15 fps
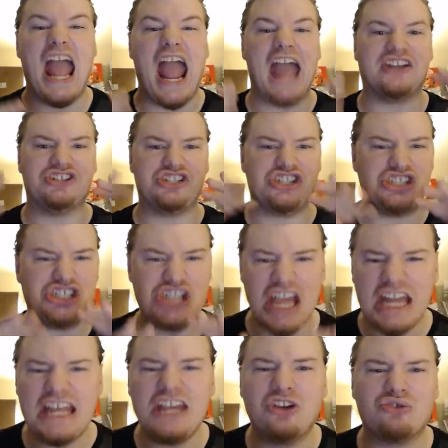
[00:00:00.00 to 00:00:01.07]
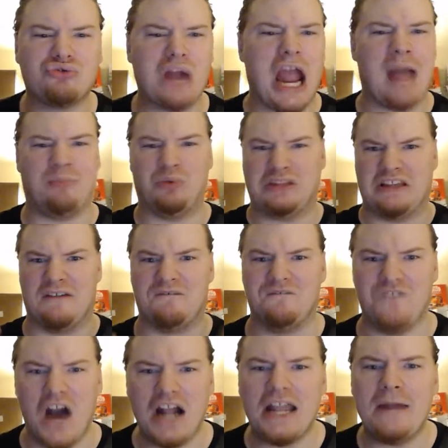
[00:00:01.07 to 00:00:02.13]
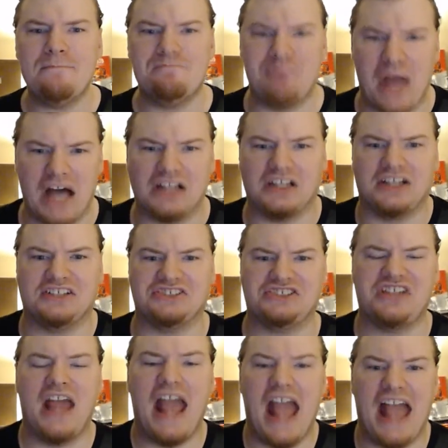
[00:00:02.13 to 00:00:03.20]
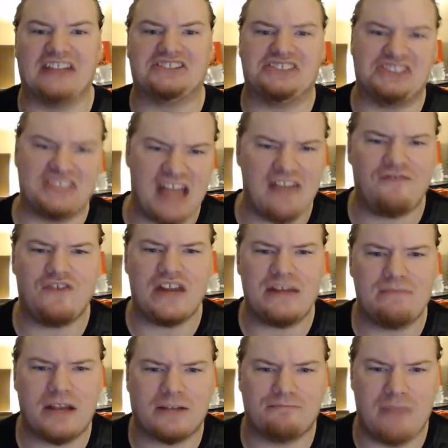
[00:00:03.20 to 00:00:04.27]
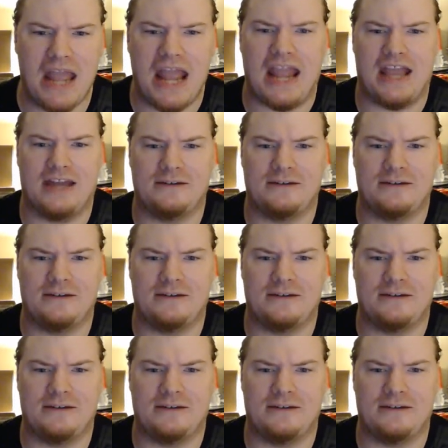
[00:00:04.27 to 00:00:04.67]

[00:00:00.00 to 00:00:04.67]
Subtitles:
and shitty crap with the fucking Bellas and Stephanie McMahon.